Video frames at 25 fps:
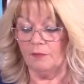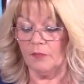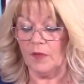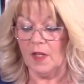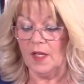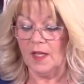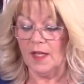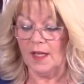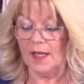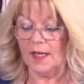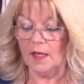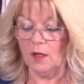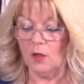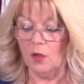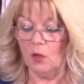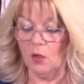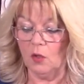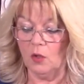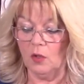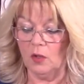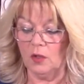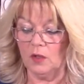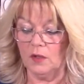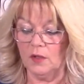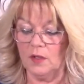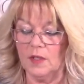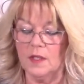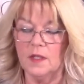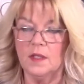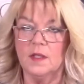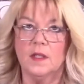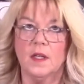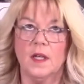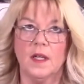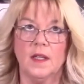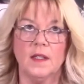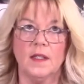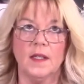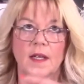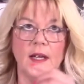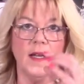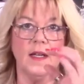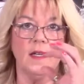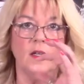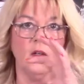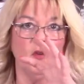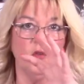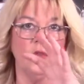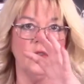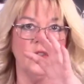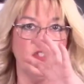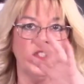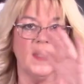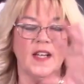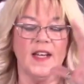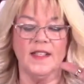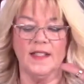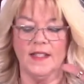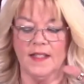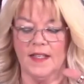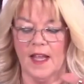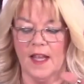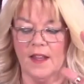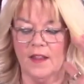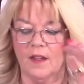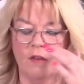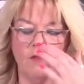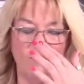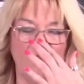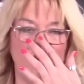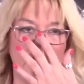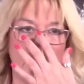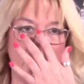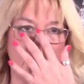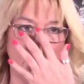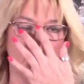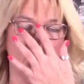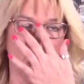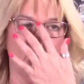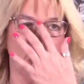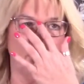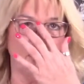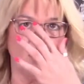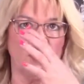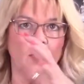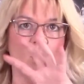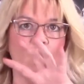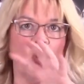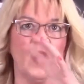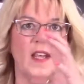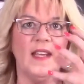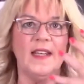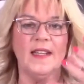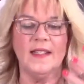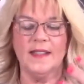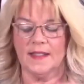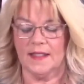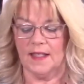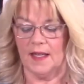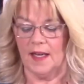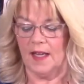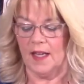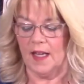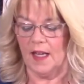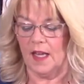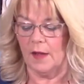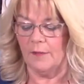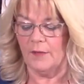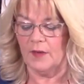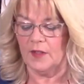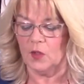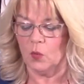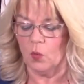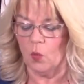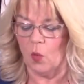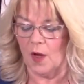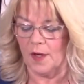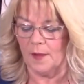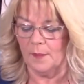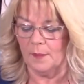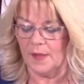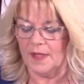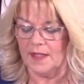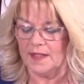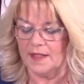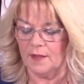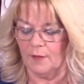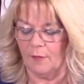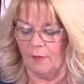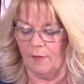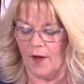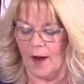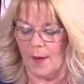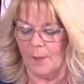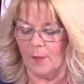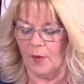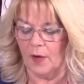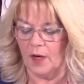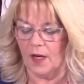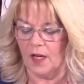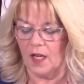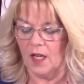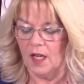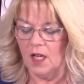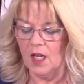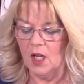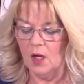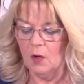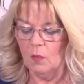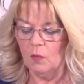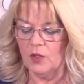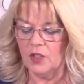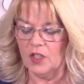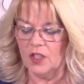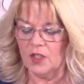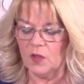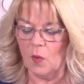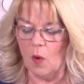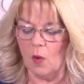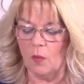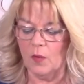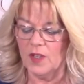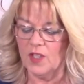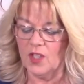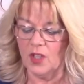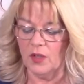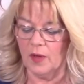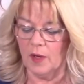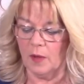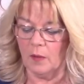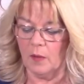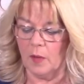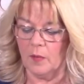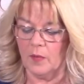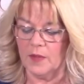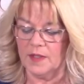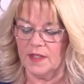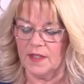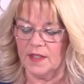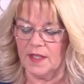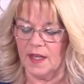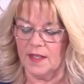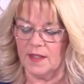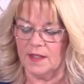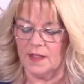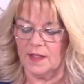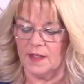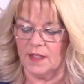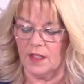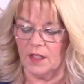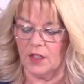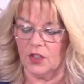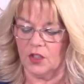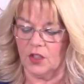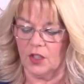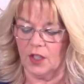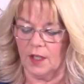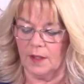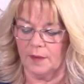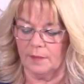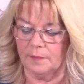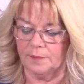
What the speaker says: it'll all stay together really much more easily if it's one piece of fabric, which is what we're doing when we're stay stitching.